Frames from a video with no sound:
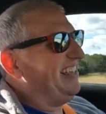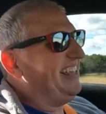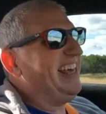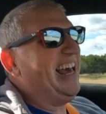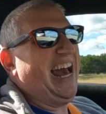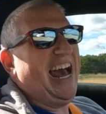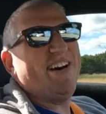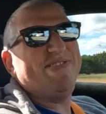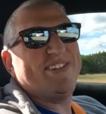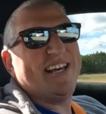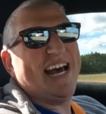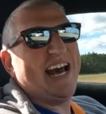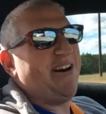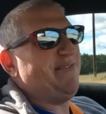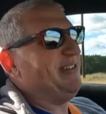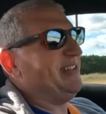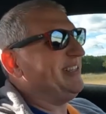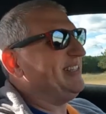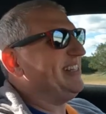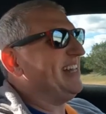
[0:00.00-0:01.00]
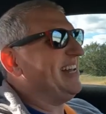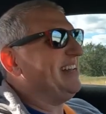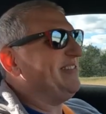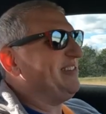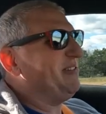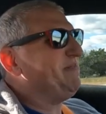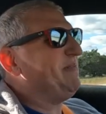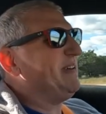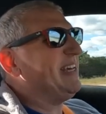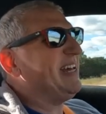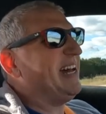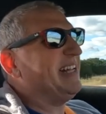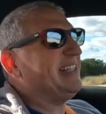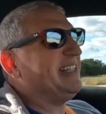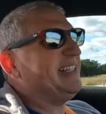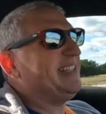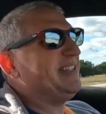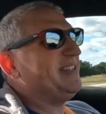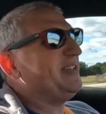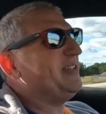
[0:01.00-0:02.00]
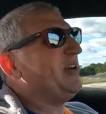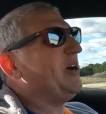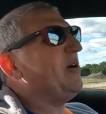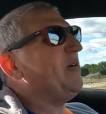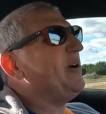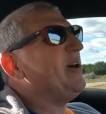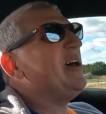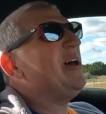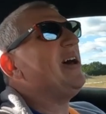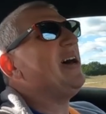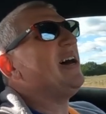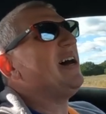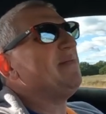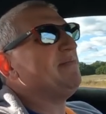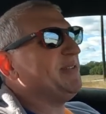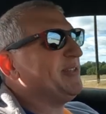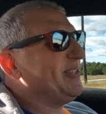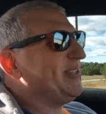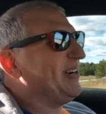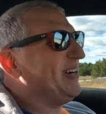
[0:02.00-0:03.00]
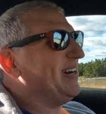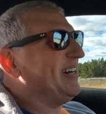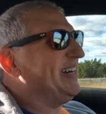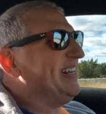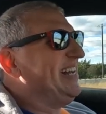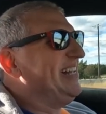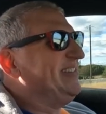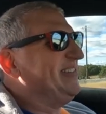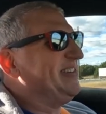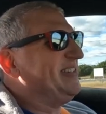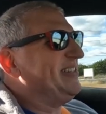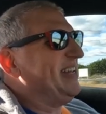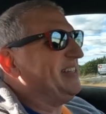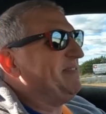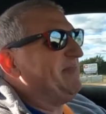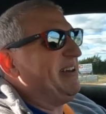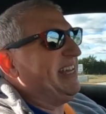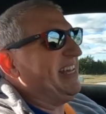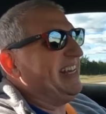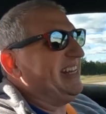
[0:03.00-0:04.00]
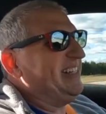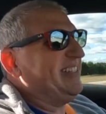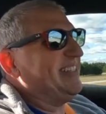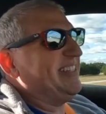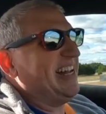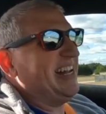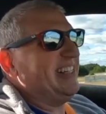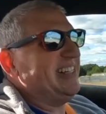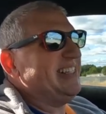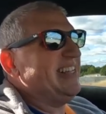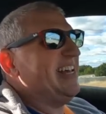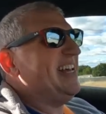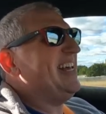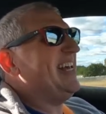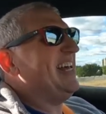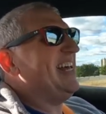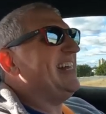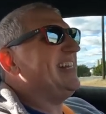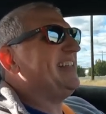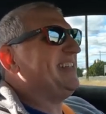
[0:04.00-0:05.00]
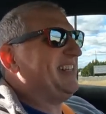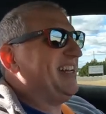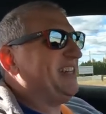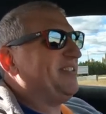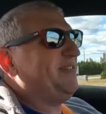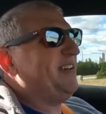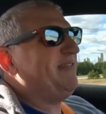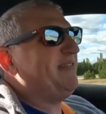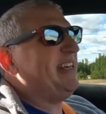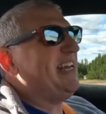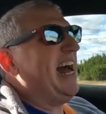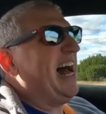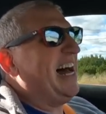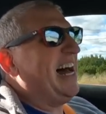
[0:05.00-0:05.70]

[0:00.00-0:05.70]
you have to have this thing just because it's so absurd. It just doesn't make any sense. The 650,